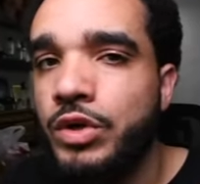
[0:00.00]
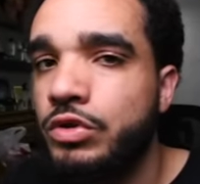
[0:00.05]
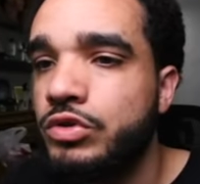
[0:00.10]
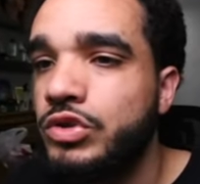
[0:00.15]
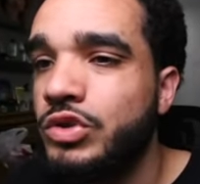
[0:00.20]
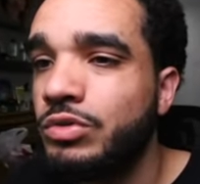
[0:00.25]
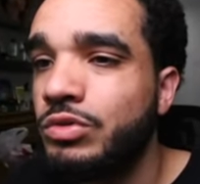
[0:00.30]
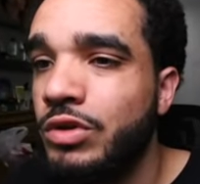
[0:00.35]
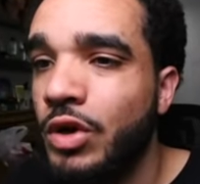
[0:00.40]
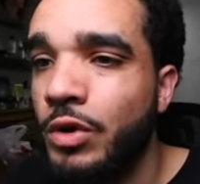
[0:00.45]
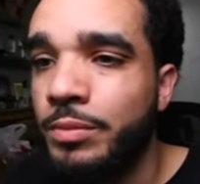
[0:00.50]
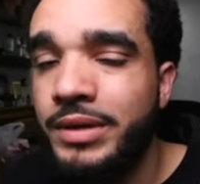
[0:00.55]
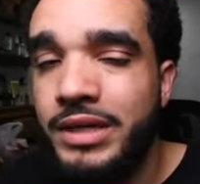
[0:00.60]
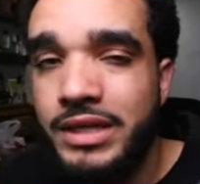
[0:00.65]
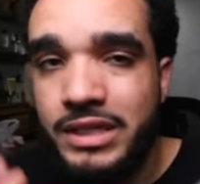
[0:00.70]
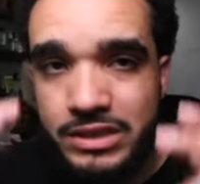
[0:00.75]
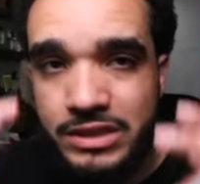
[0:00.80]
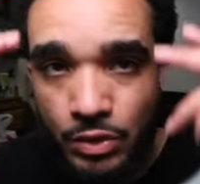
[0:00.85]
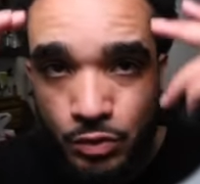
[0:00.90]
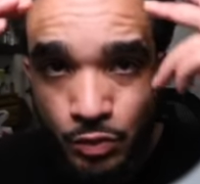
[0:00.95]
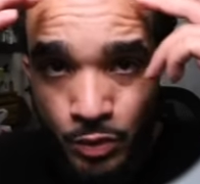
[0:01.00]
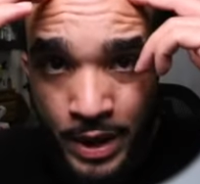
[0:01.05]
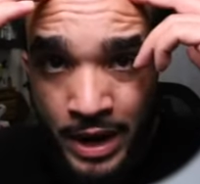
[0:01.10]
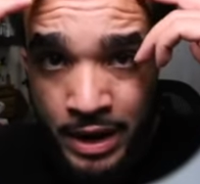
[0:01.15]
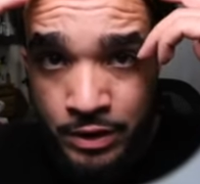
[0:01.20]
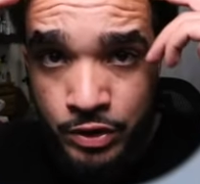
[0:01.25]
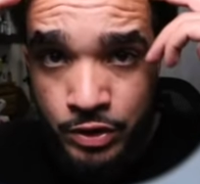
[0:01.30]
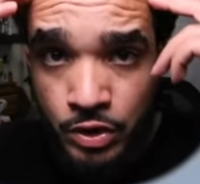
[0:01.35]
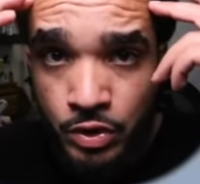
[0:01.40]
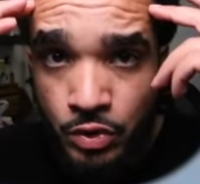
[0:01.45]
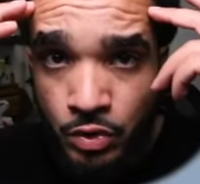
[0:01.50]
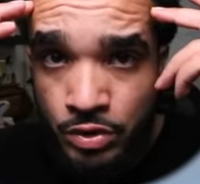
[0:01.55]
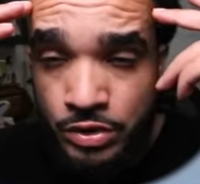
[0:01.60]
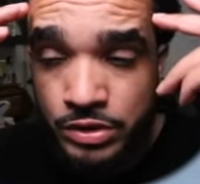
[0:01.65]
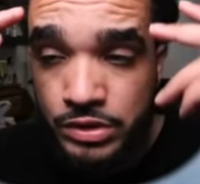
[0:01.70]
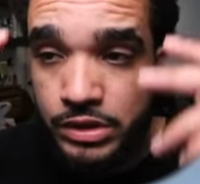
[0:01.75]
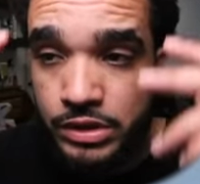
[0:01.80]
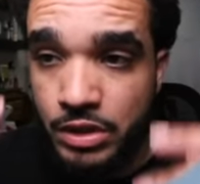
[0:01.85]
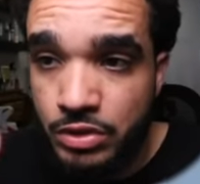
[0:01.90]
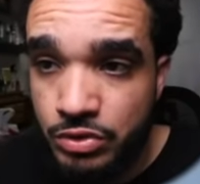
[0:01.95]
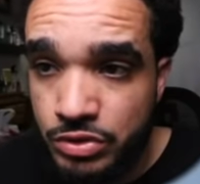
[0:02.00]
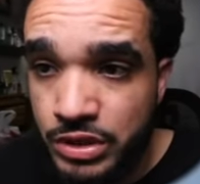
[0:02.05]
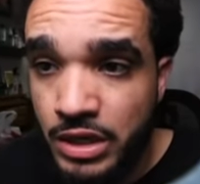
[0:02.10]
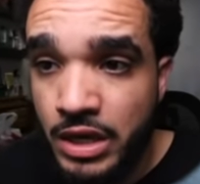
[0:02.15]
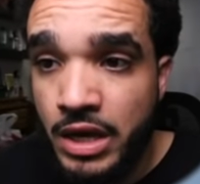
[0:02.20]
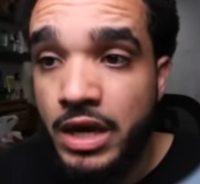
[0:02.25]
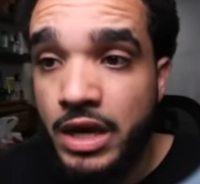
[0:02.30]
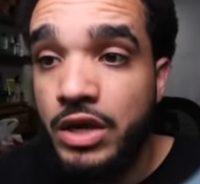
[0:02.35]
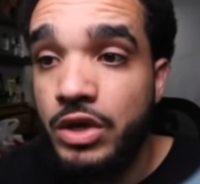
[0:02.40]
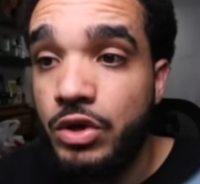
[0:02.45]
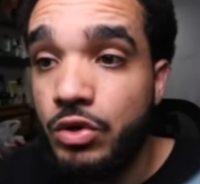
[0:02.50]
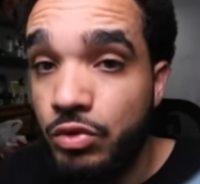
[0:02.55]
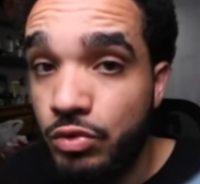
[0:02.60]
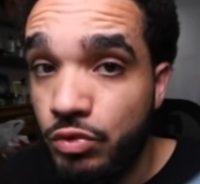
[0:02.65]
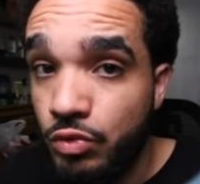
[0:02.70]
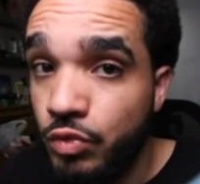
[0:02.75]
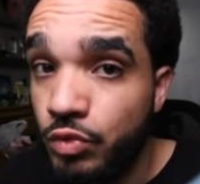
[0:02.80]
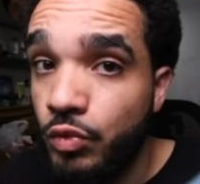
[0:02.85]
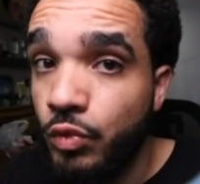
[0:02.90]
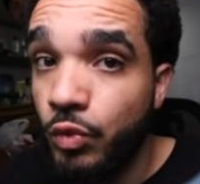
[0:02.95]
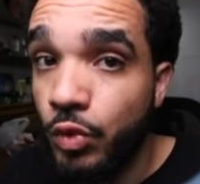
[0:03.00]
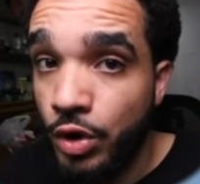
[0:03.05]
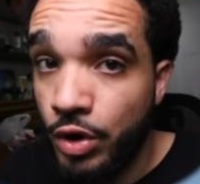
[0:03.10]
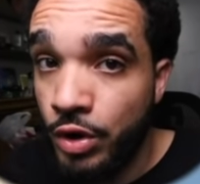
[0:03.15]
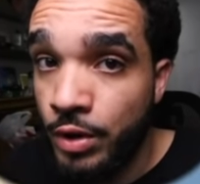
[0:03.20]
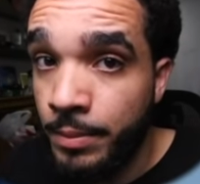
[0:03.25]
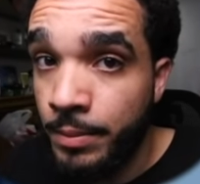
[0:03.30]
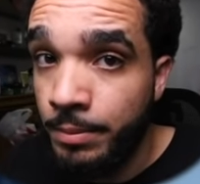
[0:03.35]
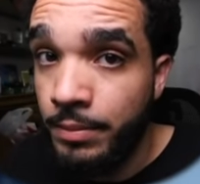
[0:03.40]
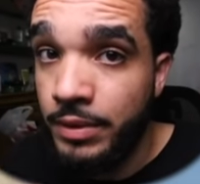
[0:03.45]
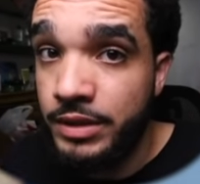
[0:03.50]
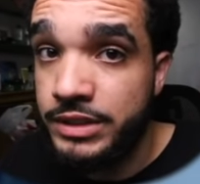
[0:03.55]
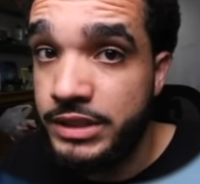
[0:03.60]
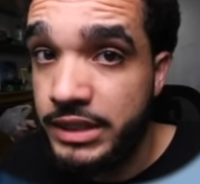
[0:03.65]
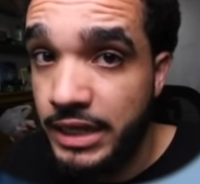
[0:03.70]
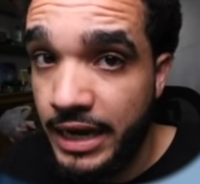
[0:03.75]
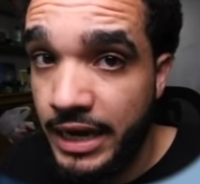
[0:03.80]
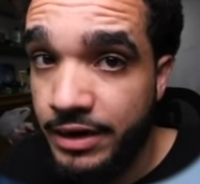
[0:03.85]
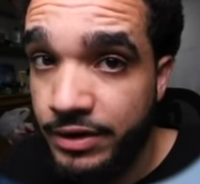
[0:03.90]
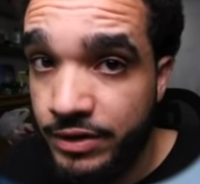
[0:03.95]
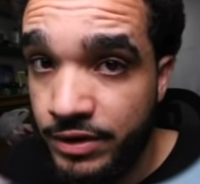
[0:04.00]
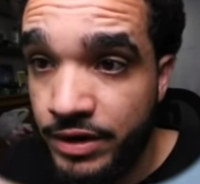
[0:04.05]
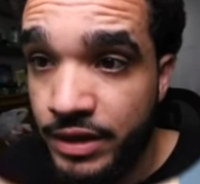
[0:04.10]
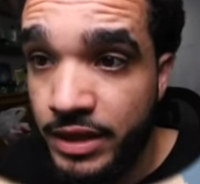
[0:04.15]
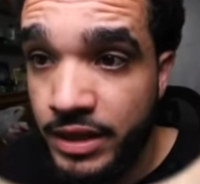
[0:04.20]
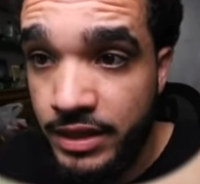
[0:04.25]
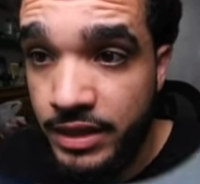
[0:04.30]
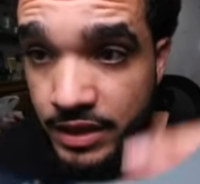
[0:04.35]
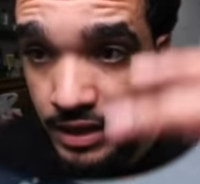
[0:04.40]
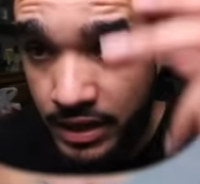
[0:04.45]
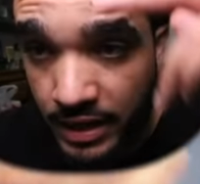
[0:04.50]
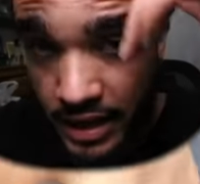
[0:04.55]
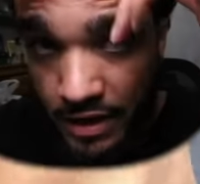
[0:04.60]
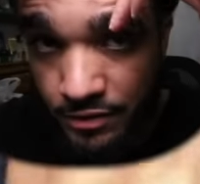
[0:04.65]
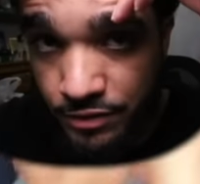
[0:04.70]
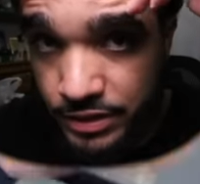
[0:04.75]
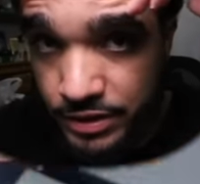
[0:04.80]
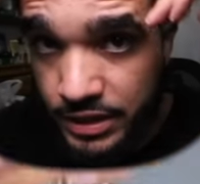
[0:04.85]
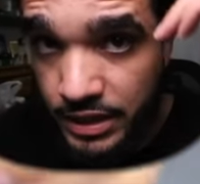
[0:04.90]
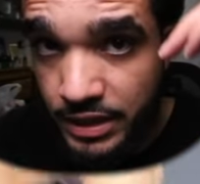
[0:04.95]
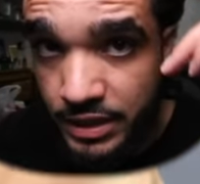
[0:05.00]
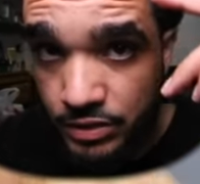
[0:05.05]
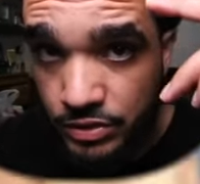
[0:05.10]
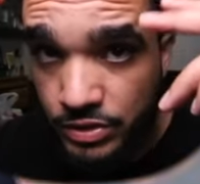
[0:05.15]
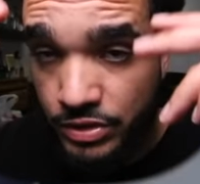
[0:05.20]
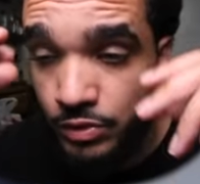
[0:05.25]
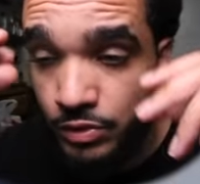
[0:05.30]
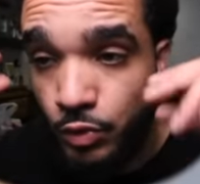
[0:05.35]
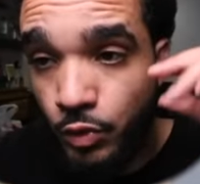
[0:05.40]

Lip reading: go too low because around your corners, Los, you were much lighter than everything else,